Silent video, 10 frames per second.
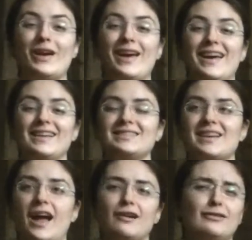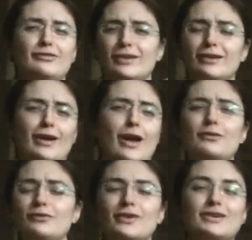and I will
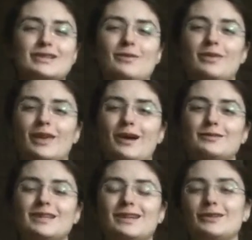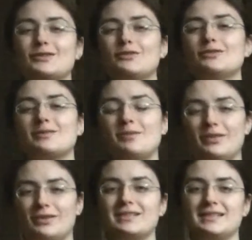figure something out and I'll show you some
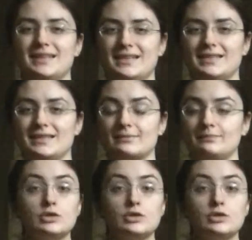other exercises.